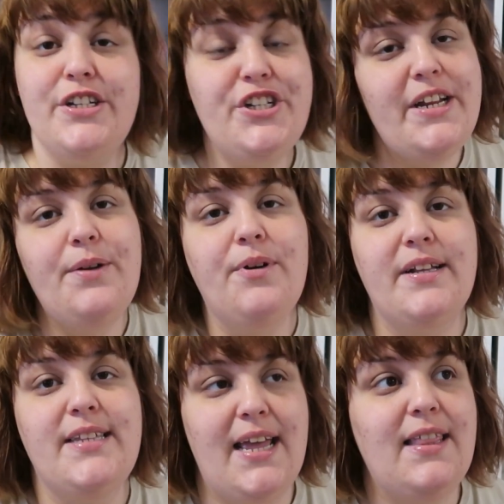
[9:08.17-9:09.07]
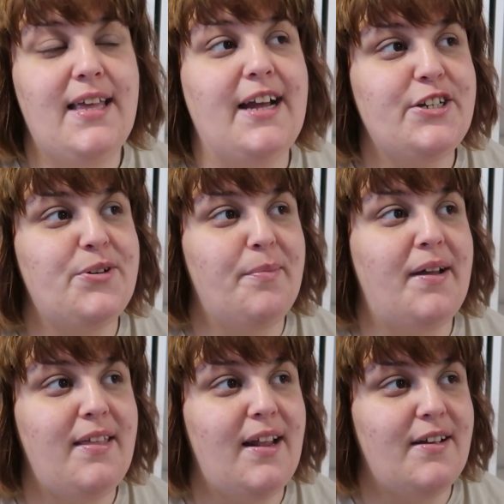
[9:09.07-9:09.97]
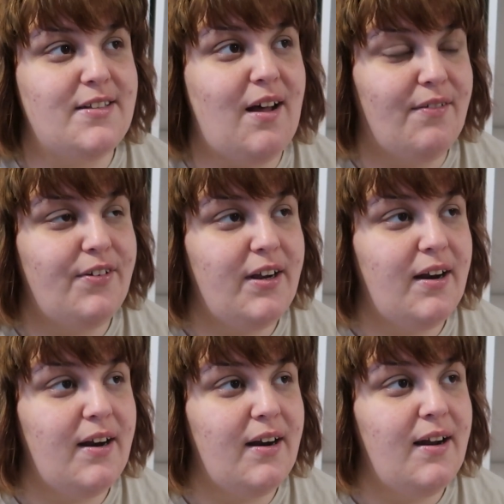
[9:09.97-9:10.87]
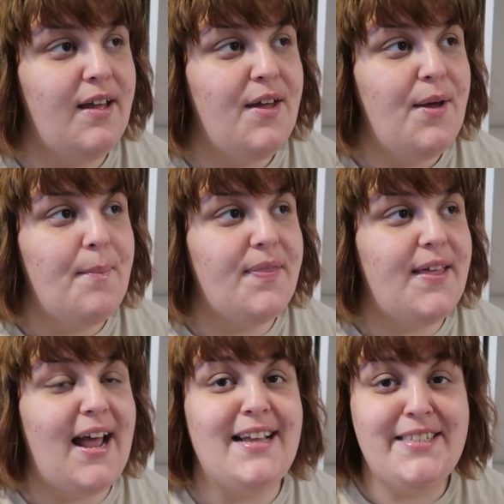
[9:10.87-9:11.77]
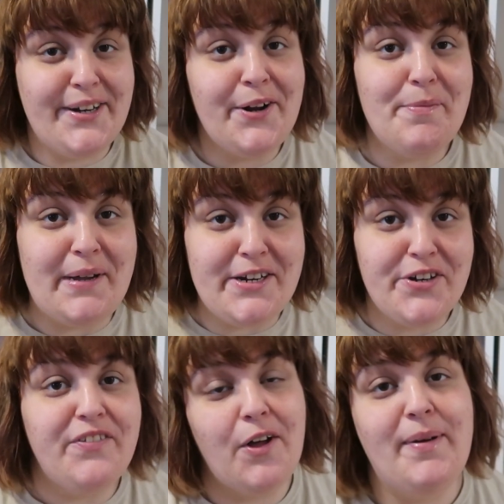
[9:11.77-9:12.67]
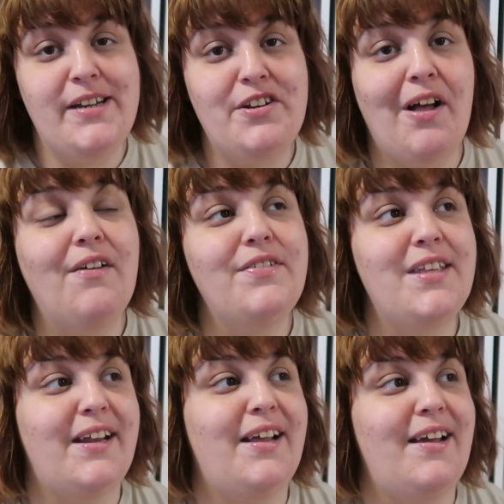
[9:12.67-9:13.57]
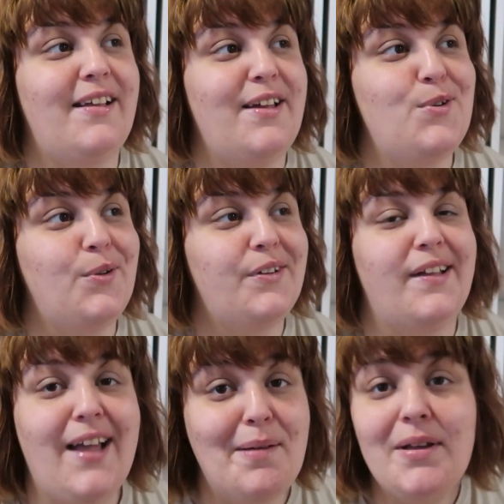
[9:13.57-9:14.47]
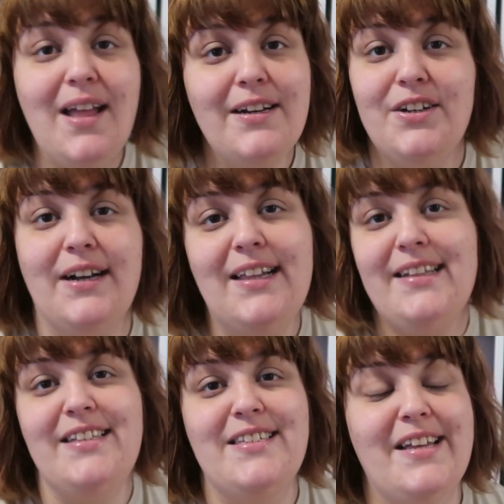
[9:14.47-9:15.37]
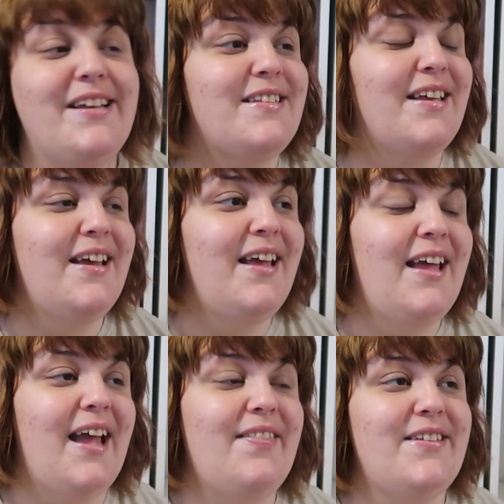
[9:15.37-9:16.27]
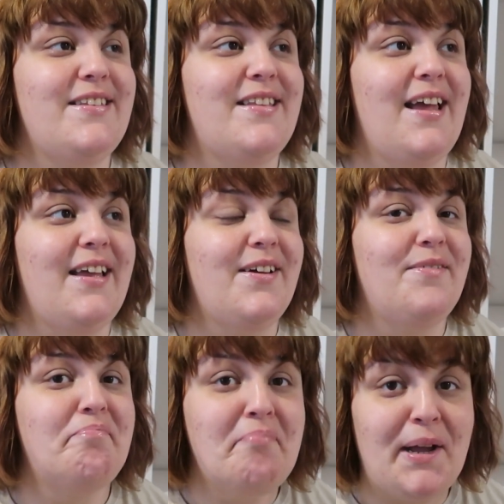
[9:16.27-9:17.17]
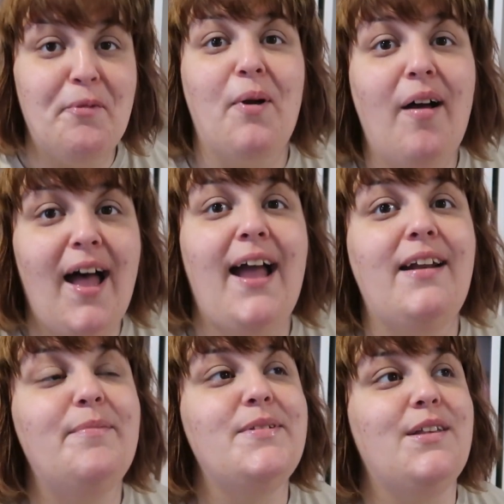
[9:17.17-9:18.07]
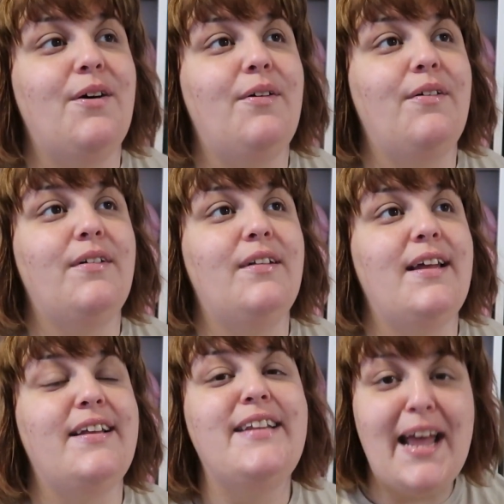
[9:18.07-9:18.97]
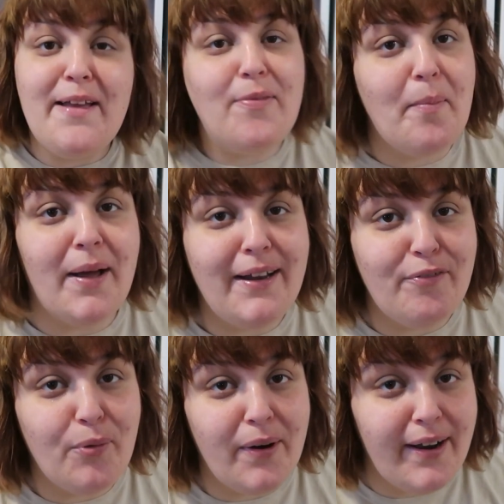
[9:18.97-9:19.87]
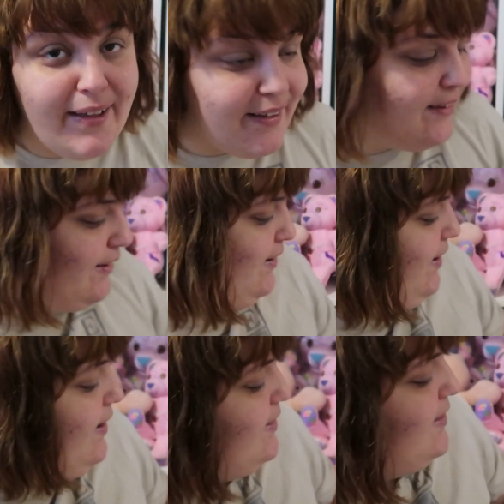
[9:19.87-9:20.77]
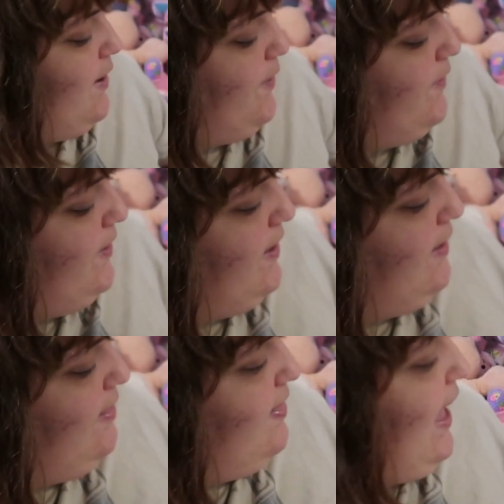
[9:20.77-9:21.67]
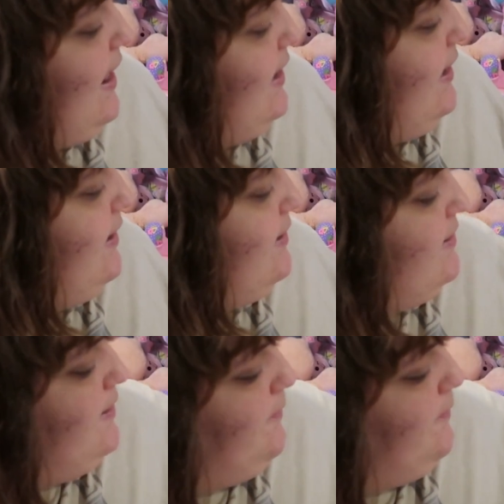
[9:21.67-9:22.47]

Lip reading: and she didn't want to take the extra money that I was offering her. But then I sent her a picture of all my shelves, and I like told her, like, I'm a collector, I collect these things, and this is like my girl item, so like take the money for it. So that is